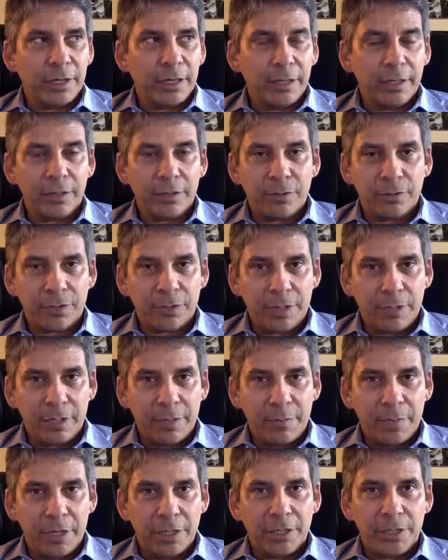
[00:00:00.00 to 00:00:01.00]
clinical
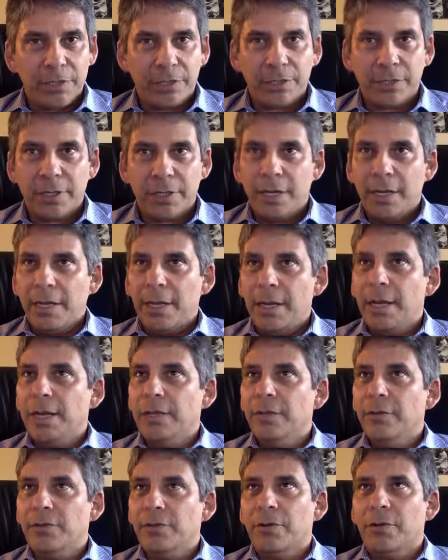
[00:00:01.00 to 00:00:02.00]
study budgets,
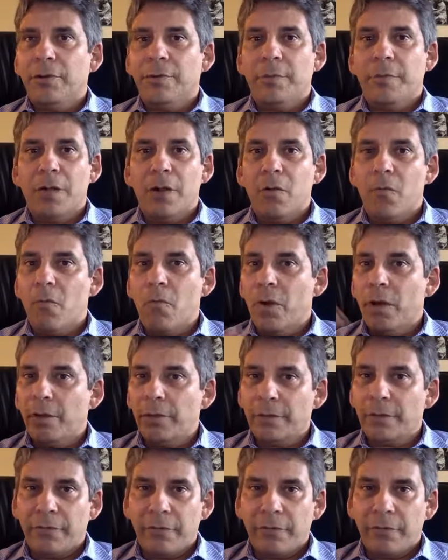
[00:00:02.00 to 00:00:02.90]
and there's going to be a wealth